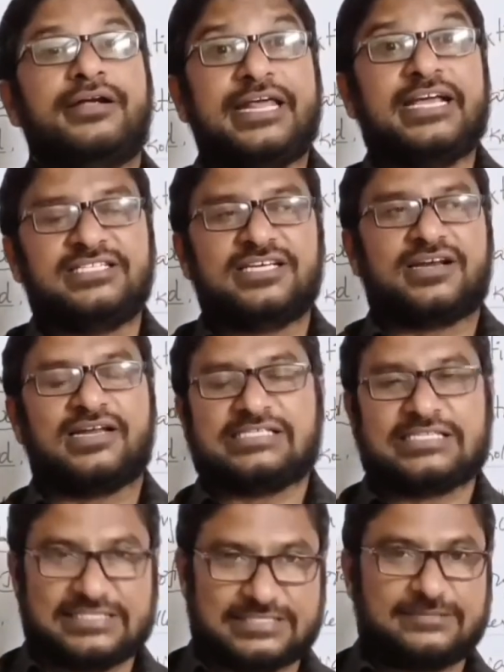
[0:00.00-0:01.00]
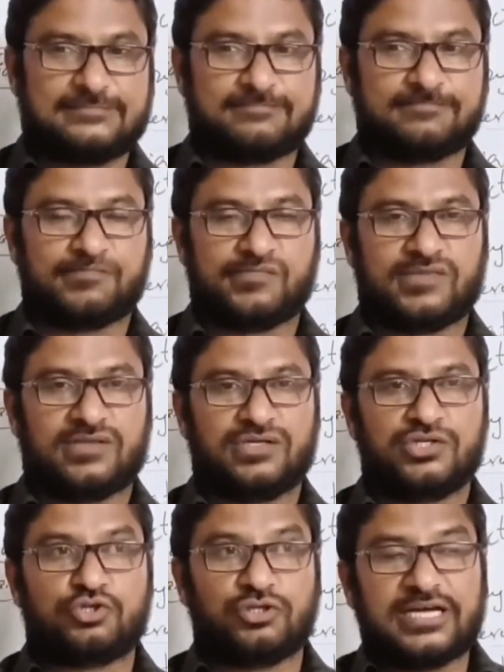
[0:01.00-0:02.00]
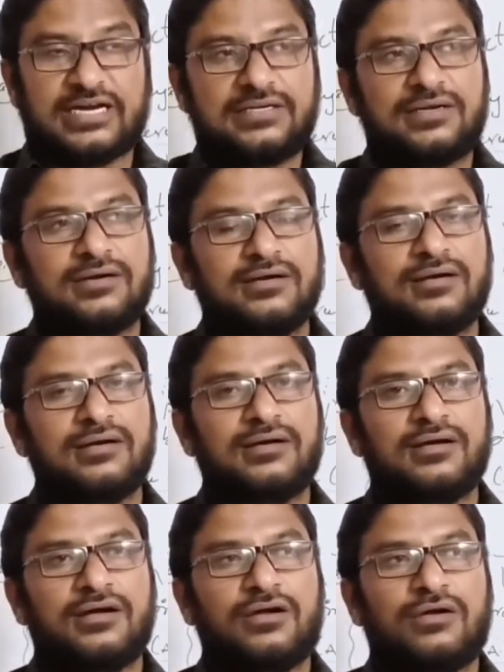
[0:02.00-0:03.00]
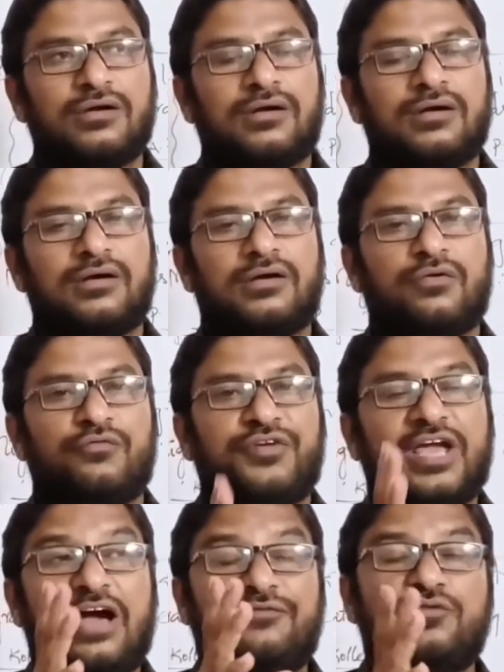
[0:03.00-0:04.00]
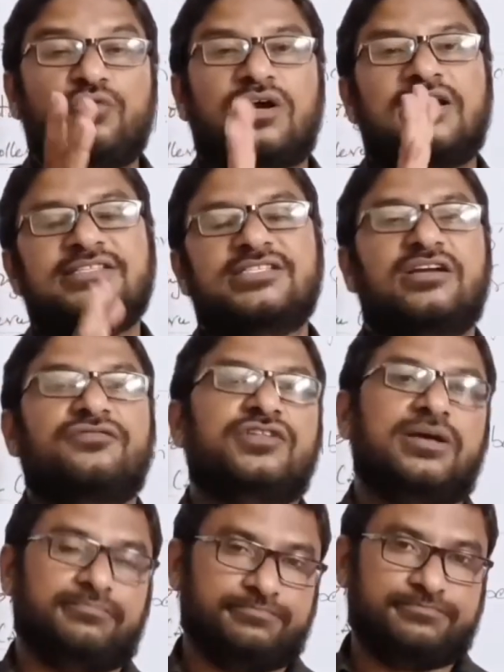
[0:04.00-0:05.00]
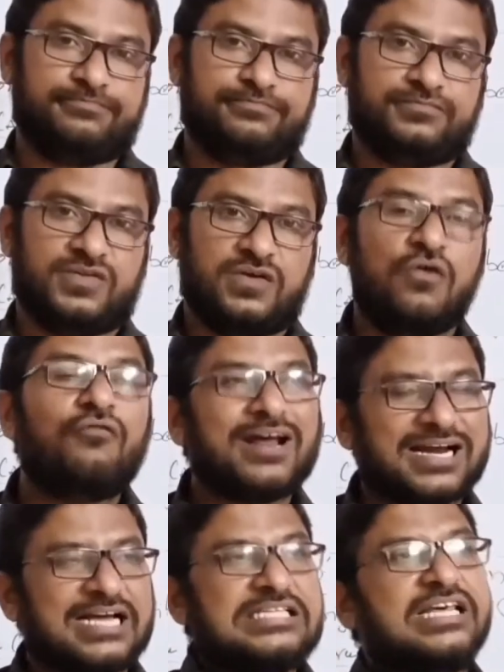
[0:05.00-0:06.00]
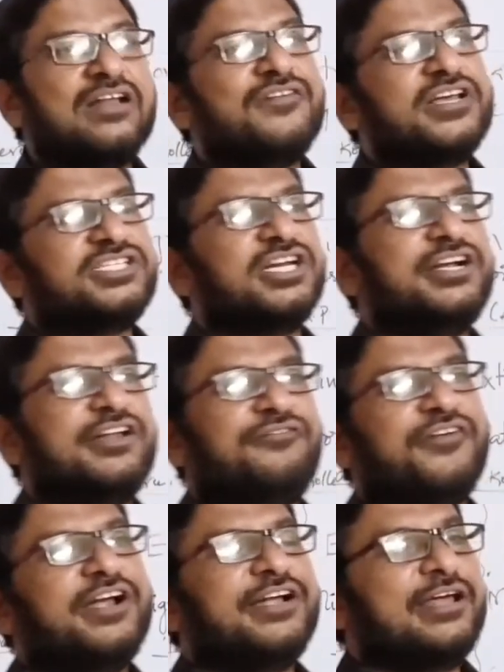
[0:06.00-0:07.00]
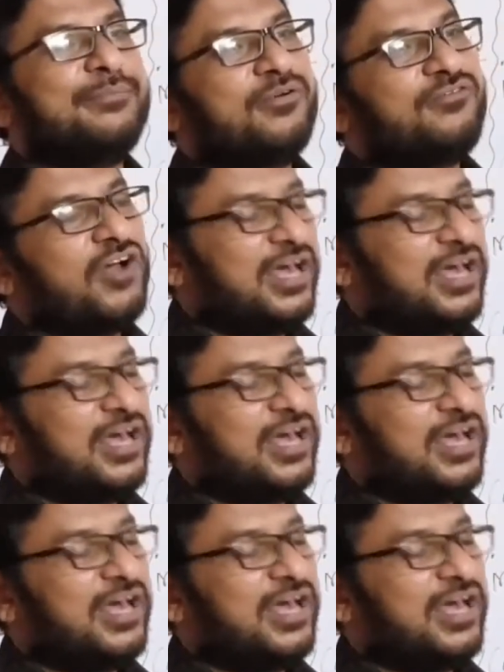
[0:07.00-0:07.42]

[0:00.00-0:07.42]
dangerless, so that we have to conserve them. For conservation, different type of